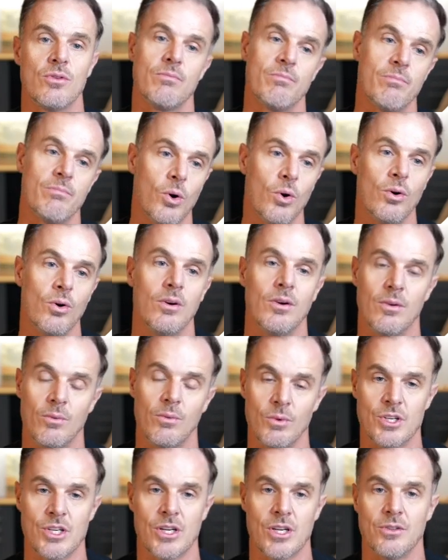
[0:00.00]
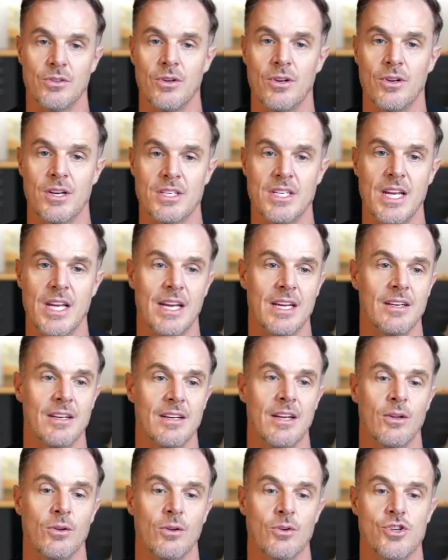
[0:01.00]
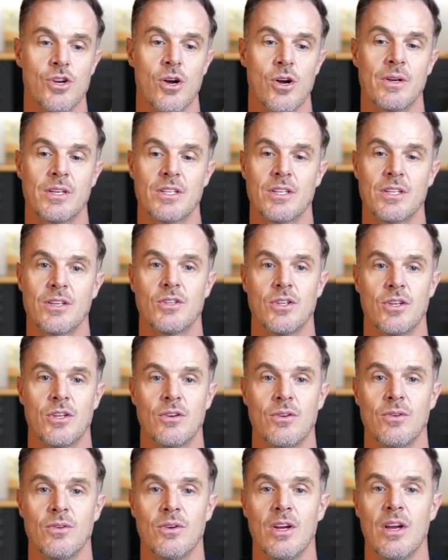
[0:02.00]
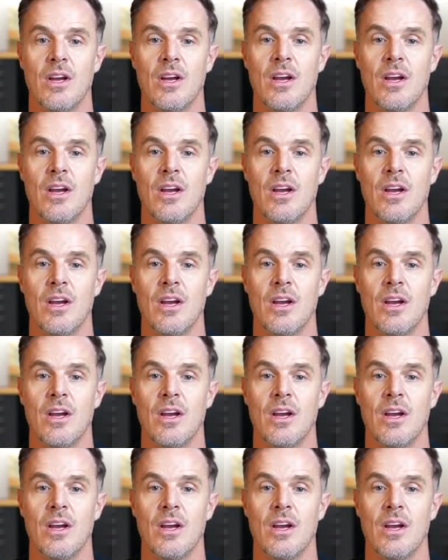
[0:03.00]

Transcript: Mpho, which I'll do in a second, it'll show it to you.